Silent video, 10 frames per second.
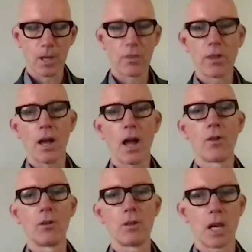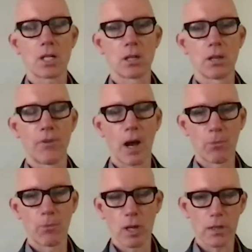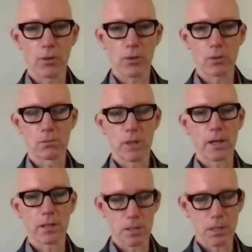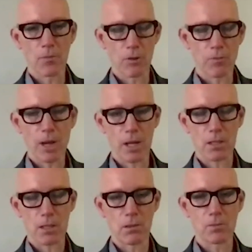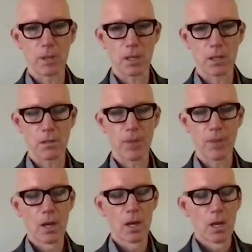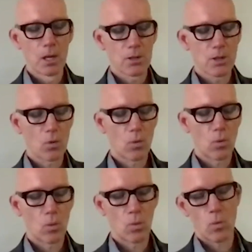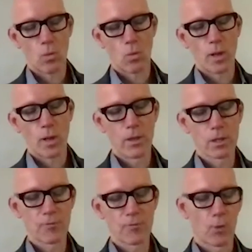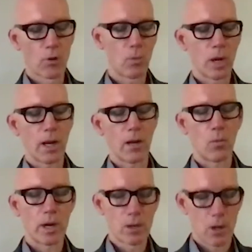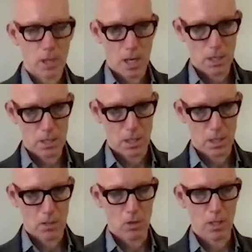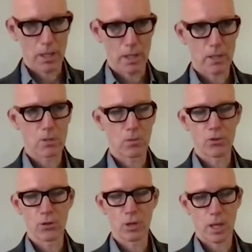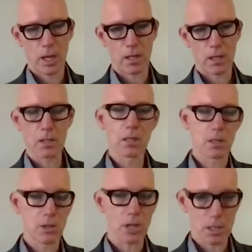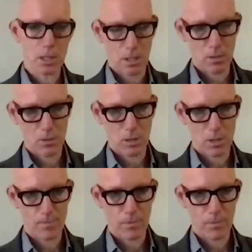And the other is actually far more lethal. That is the number of Palestinians being killed. So in this forum, where we're not asking colleagues to adjudicate, is this a genocide or not?